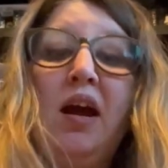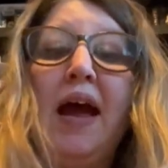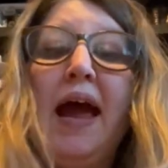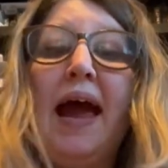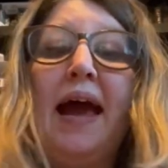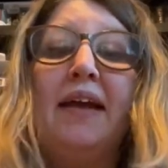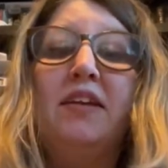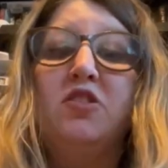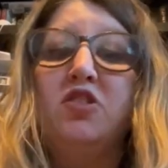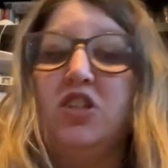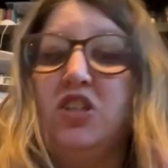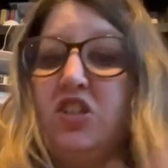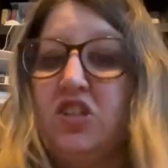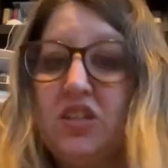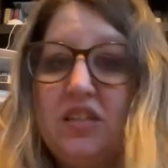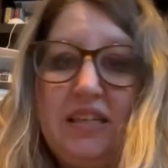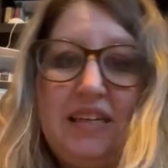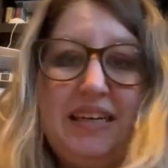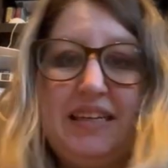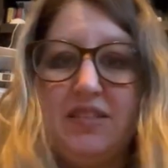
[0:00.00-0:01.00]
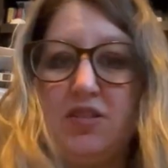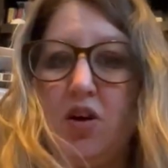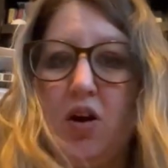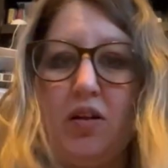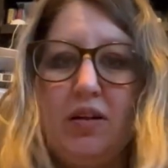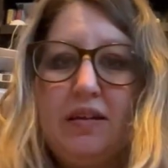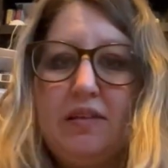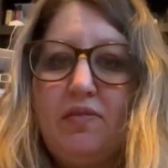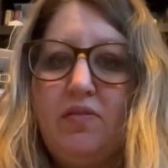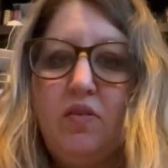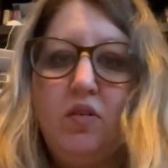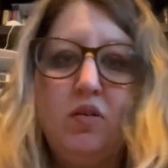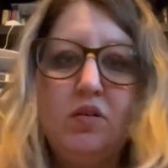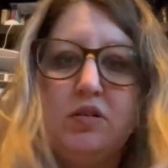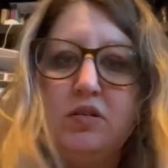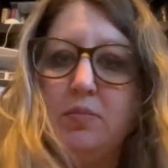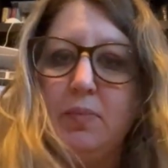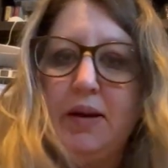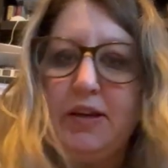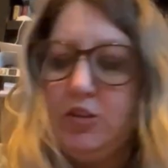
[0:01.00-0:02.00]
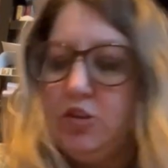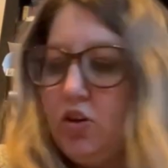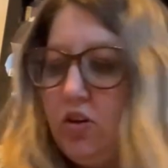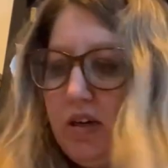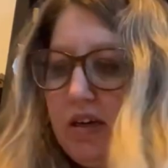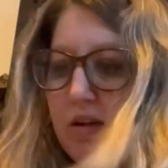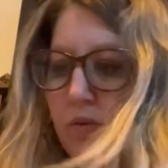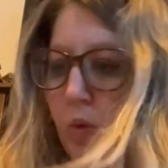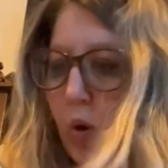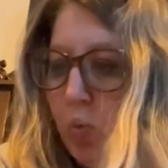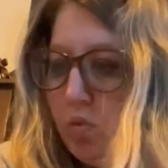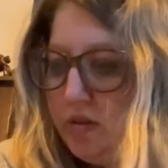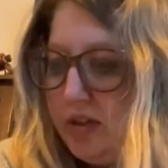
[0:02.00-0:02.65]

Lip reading: and she just eats all his food to make sure he won't